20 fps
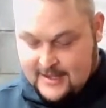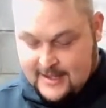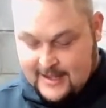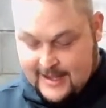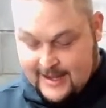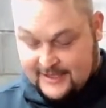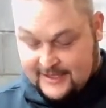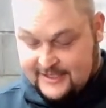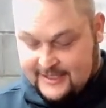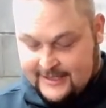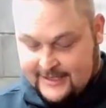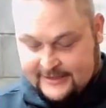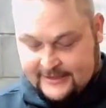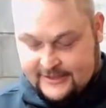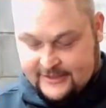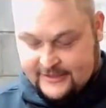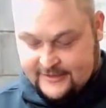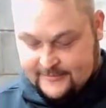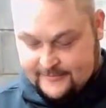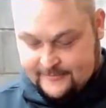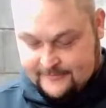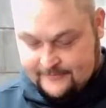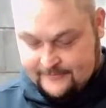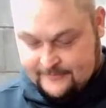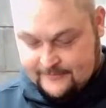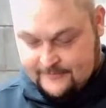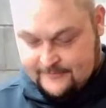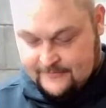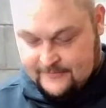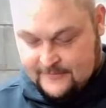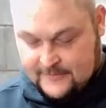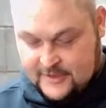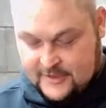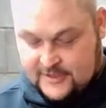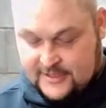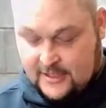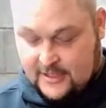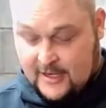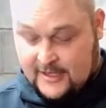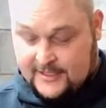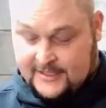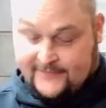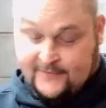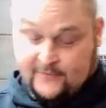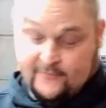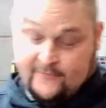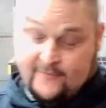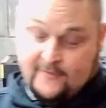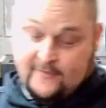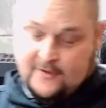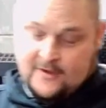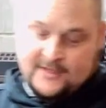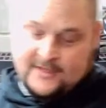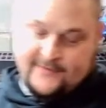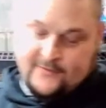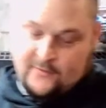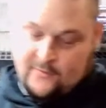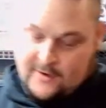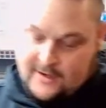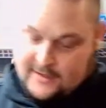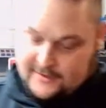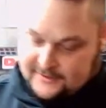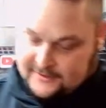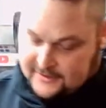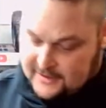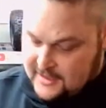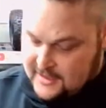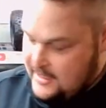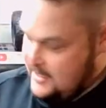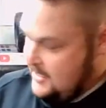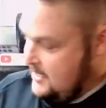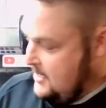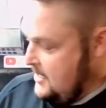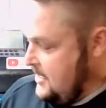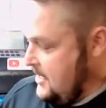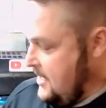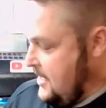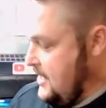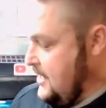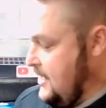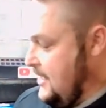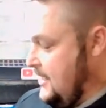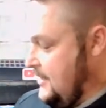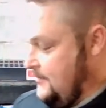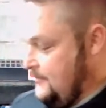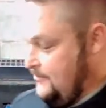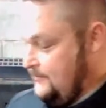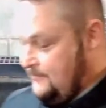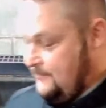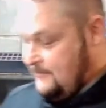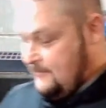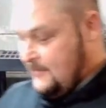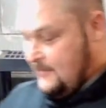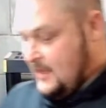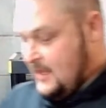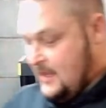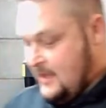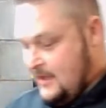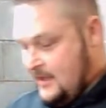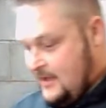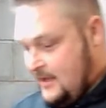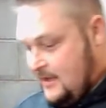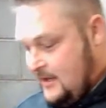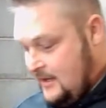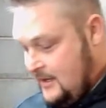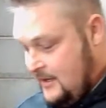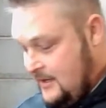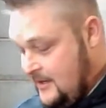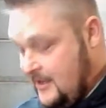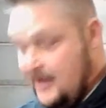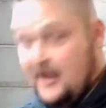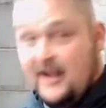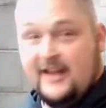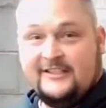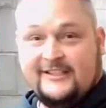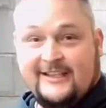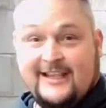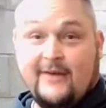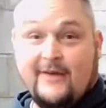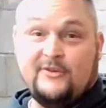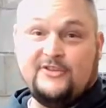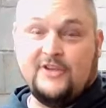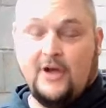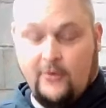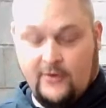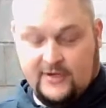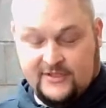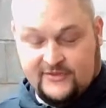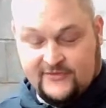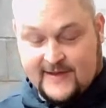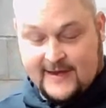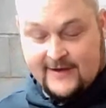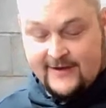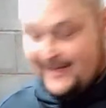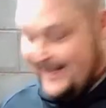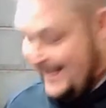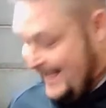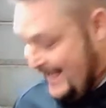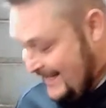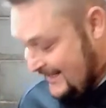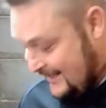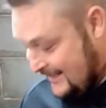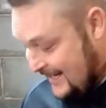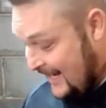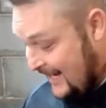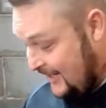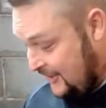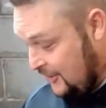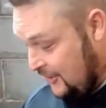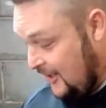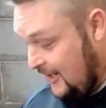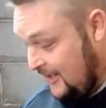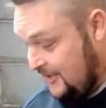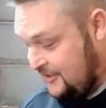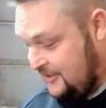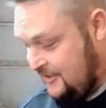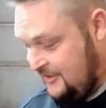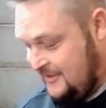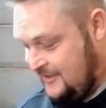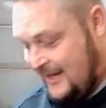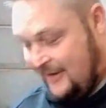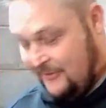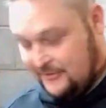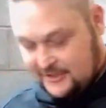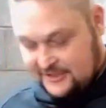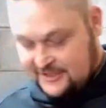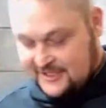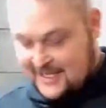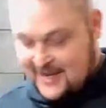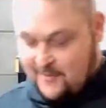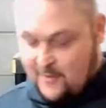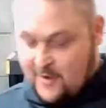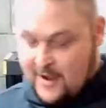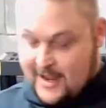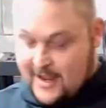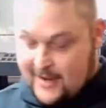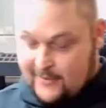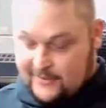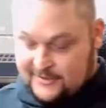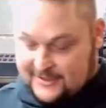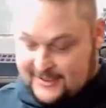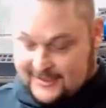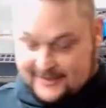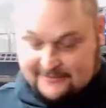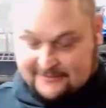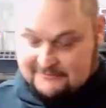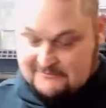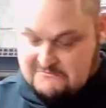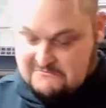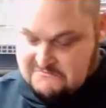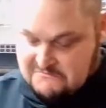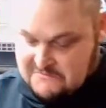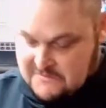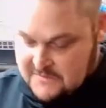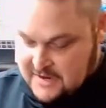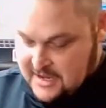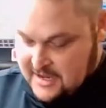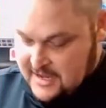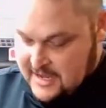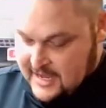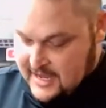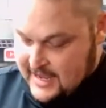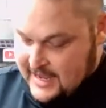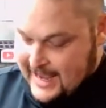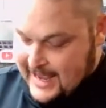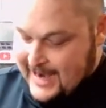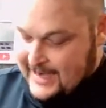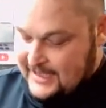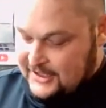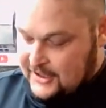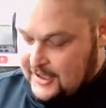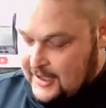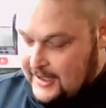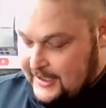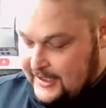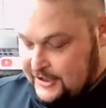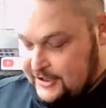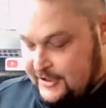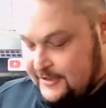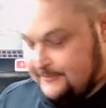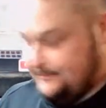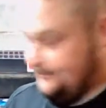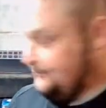Had tons of them, a lot of different ones. And honestly, I was always very anti-Dodge. I was the same way. I was like, hated Dodge.